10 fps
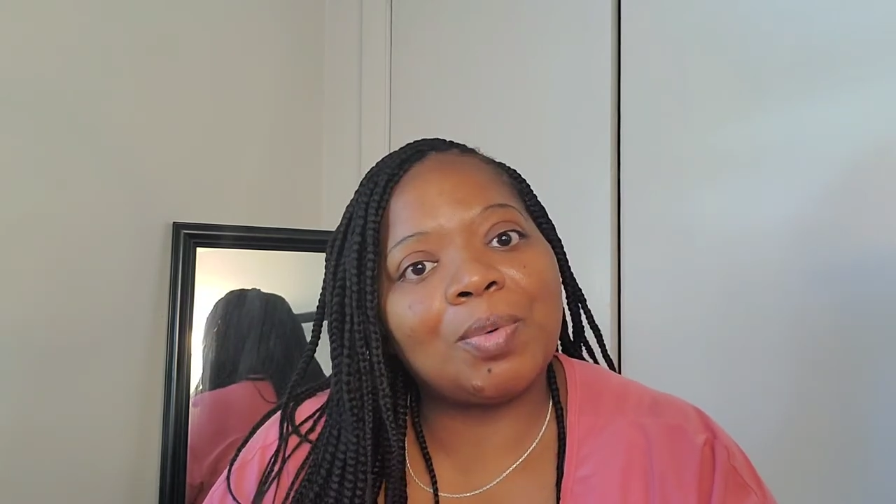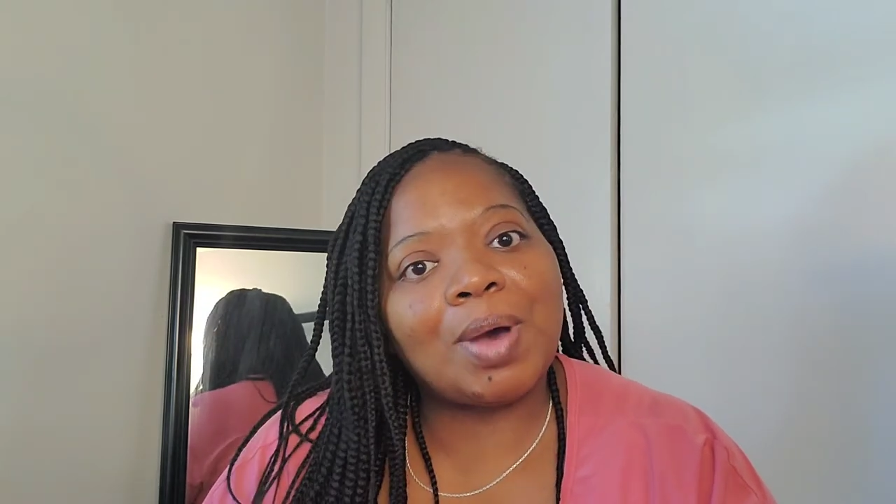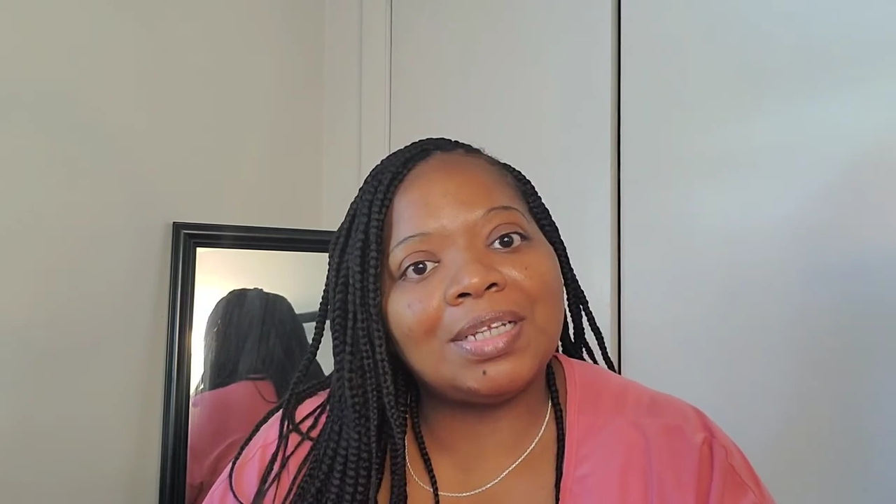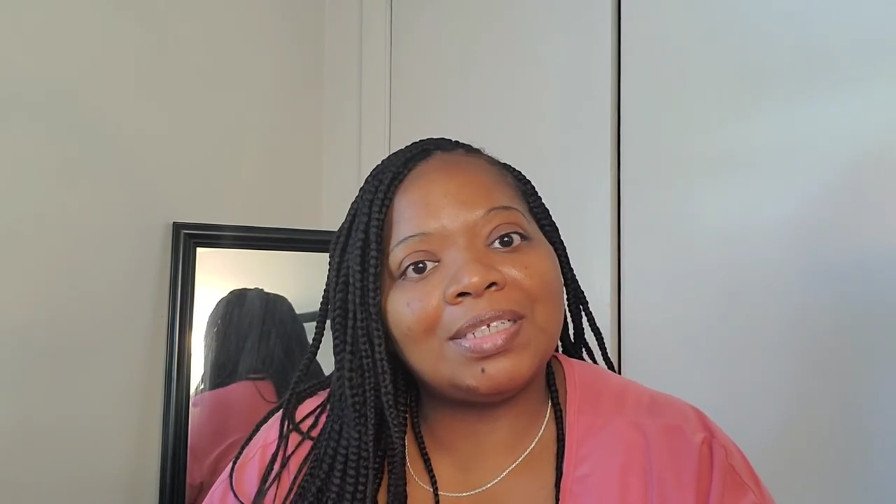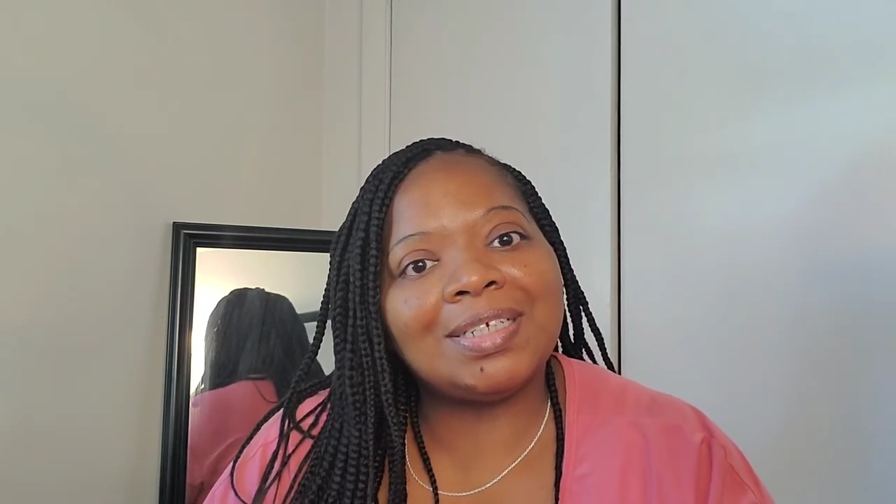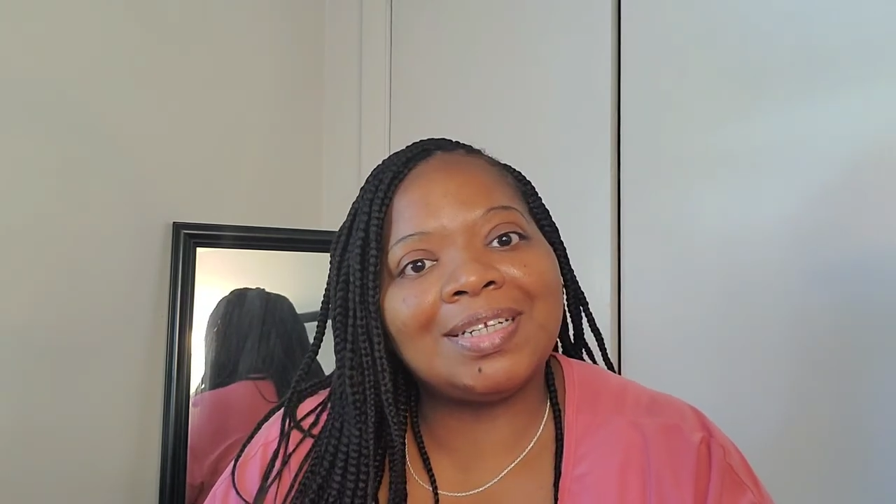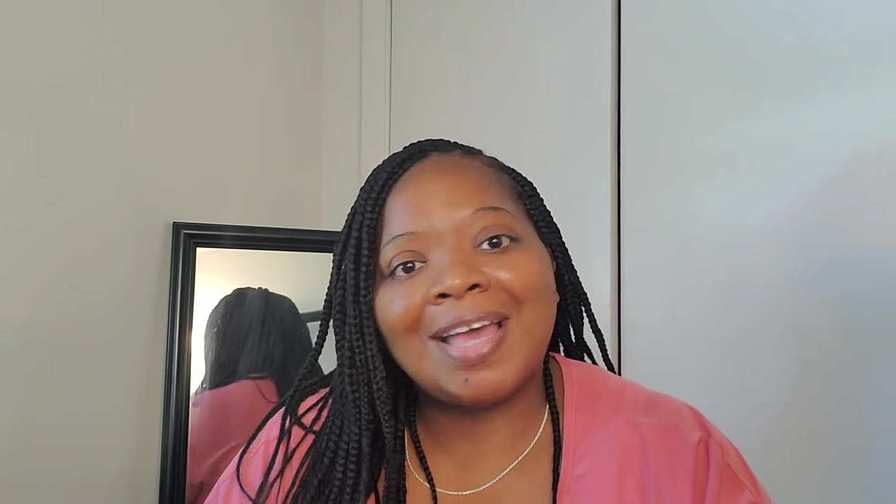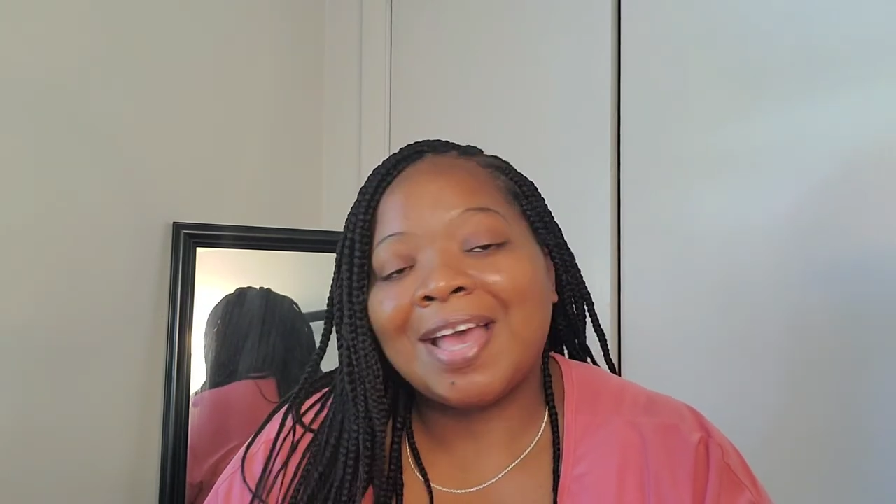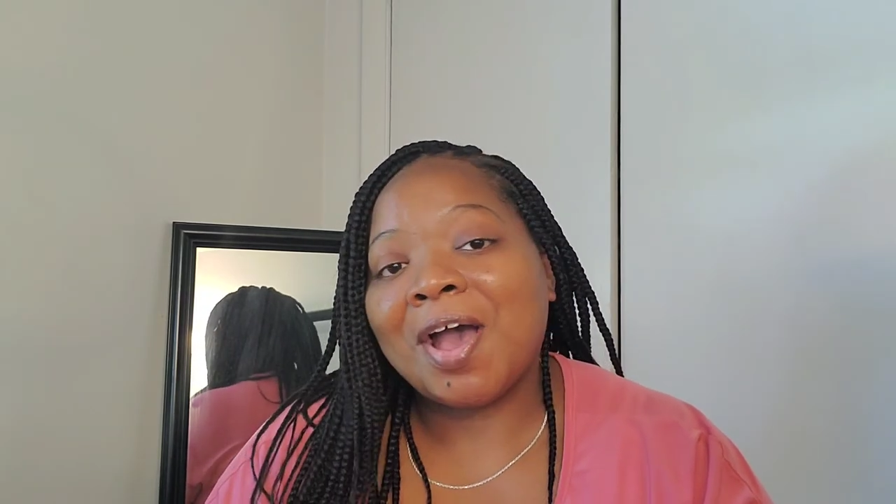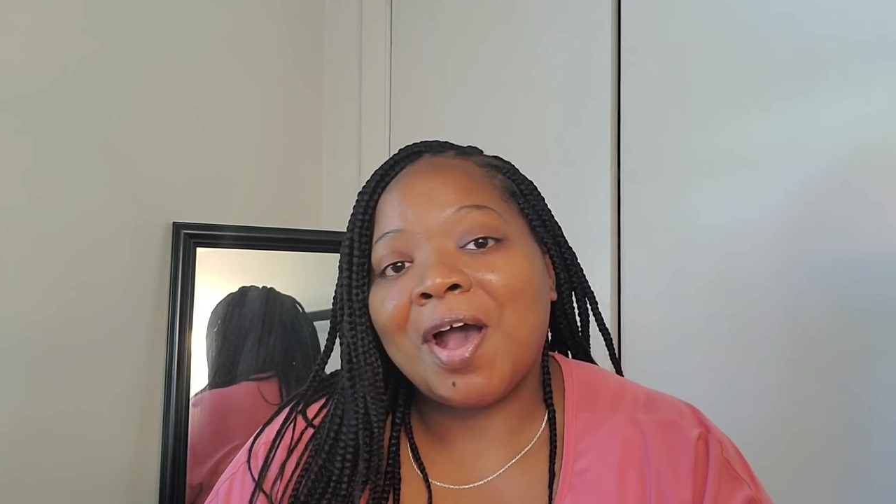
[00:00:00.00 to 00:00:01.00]
watching.
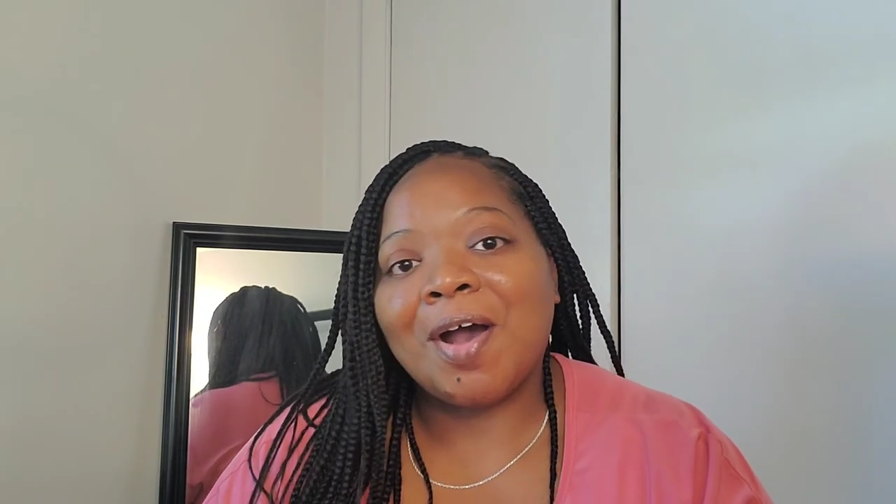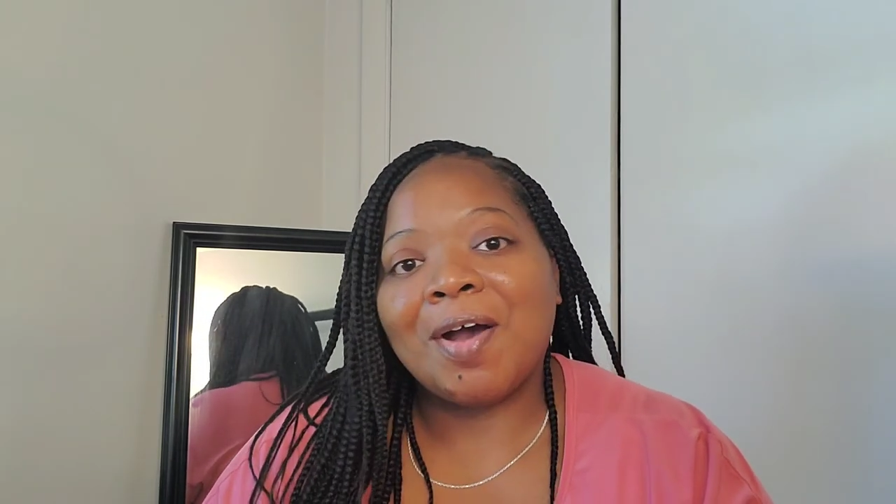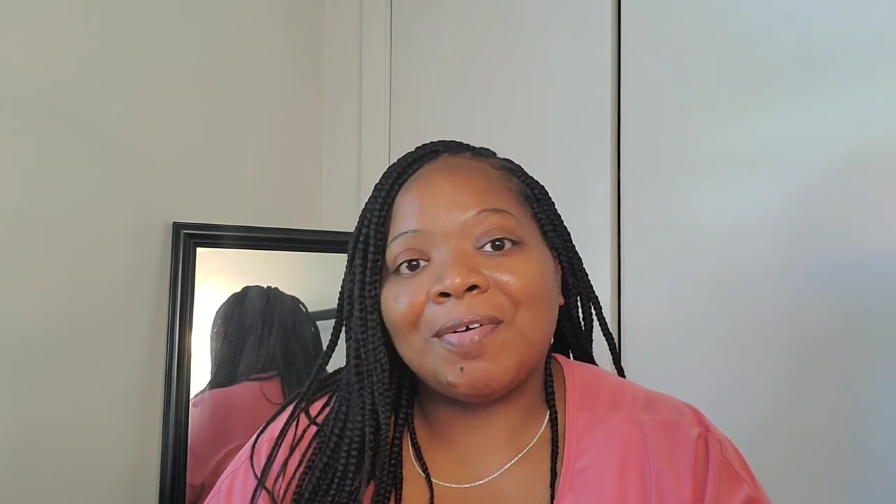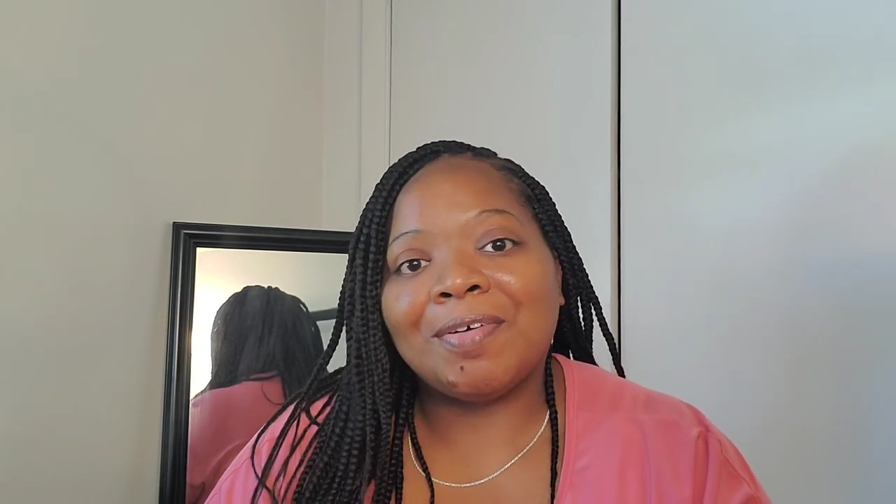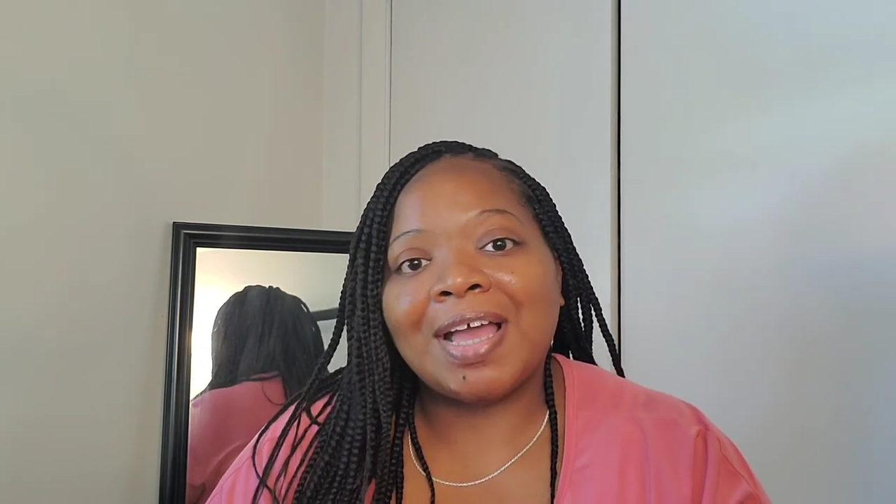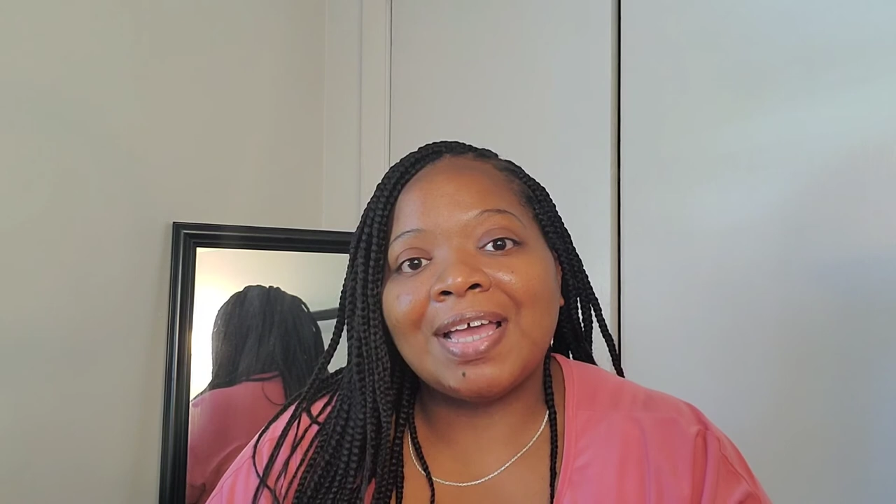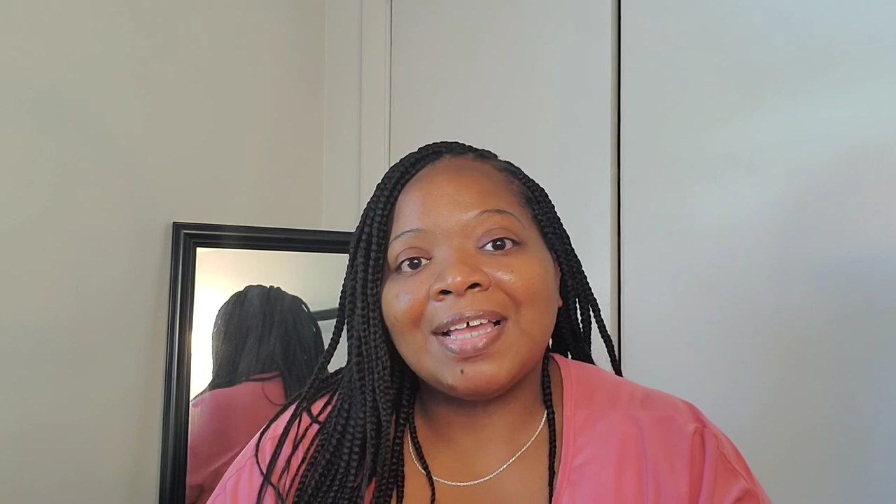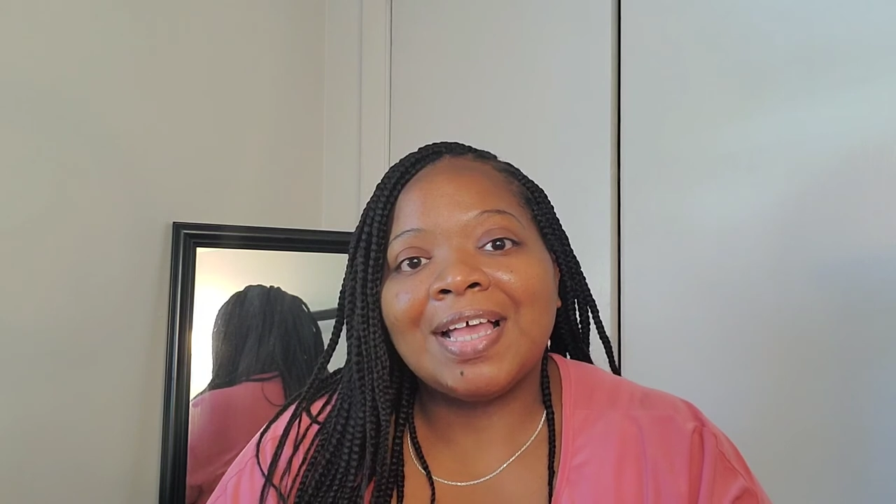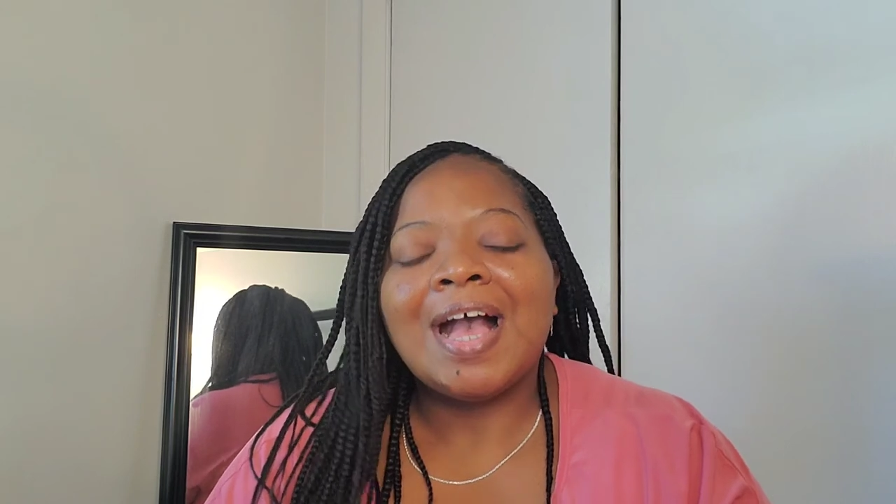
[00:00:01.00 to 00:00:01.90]
All right.